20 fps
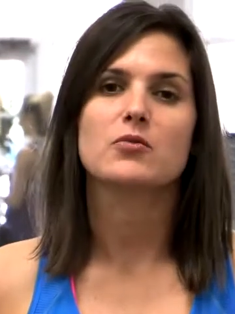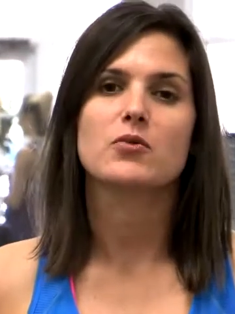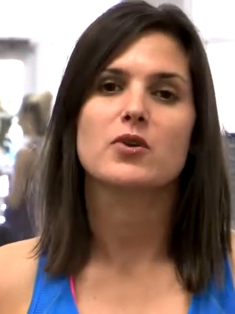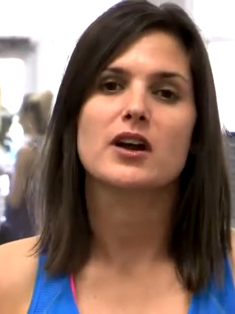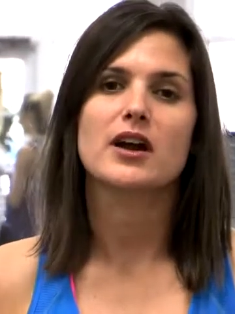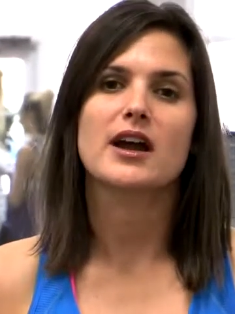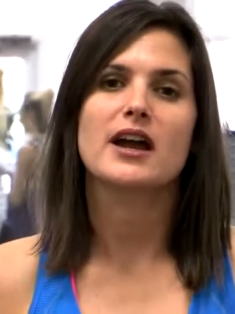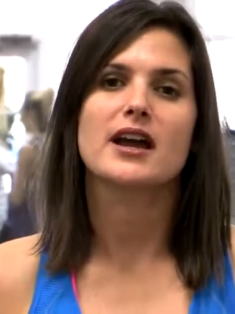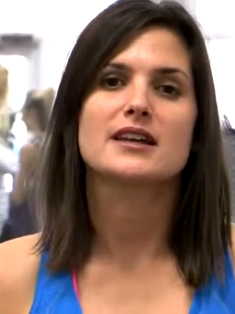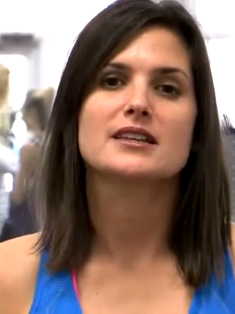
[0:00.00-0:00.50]

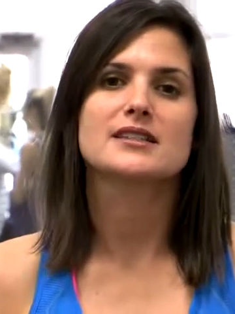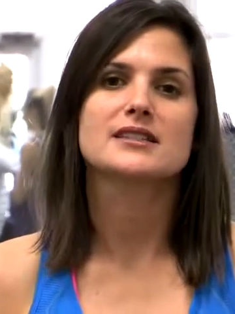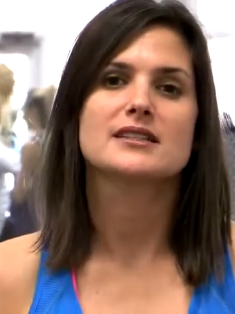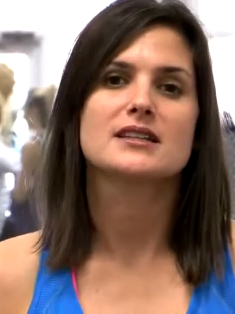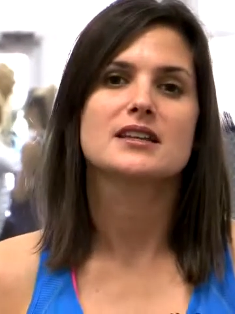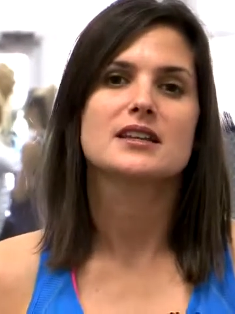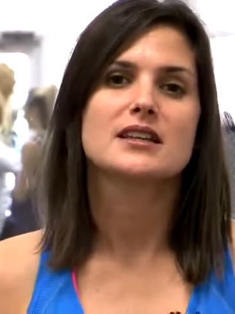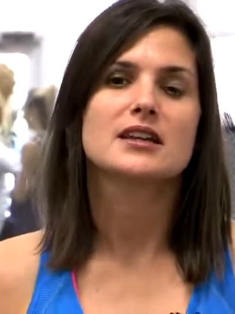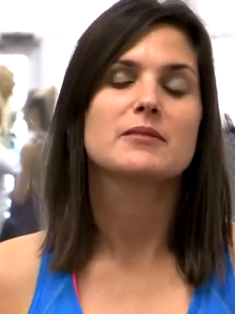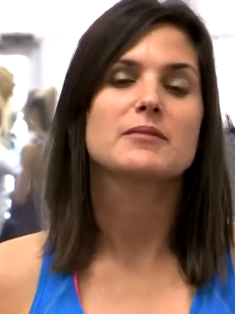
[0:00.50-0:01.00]
whereas
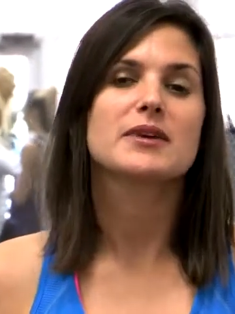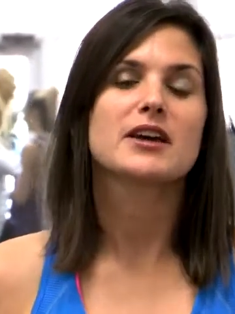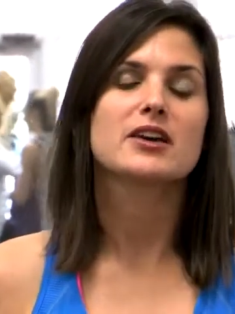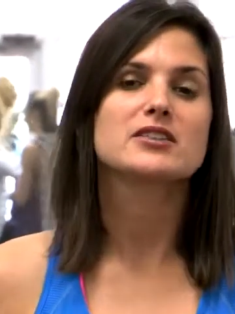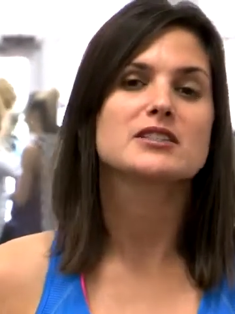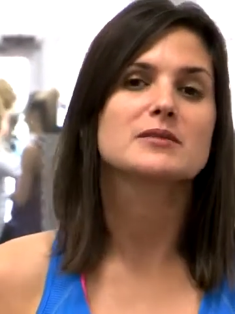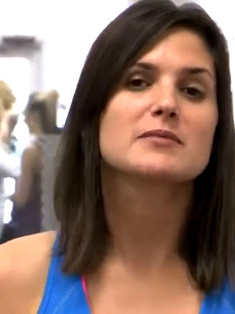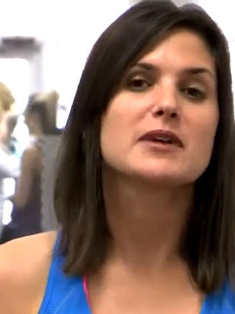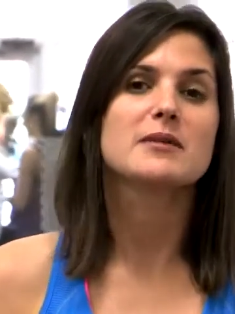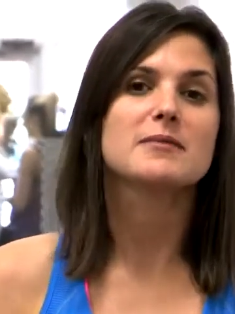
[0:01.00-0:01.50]

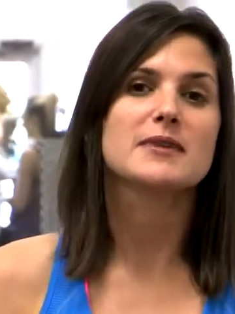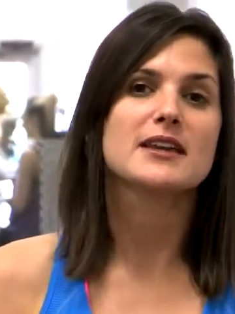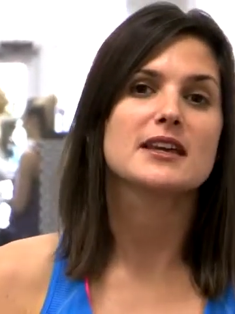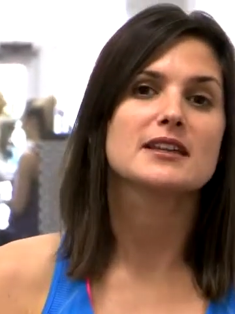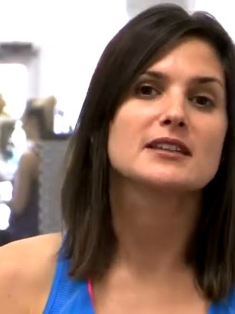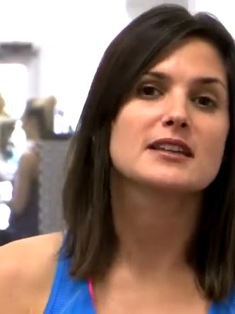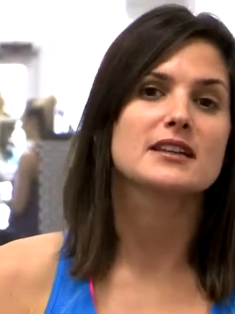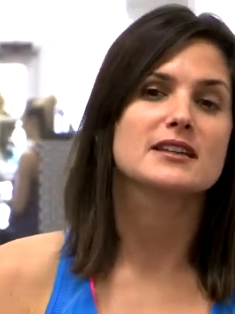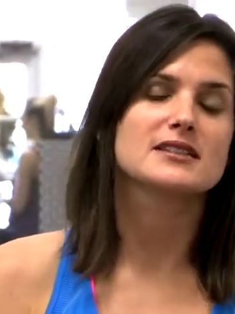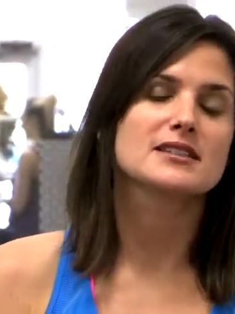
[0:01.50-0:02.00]
compared to maybe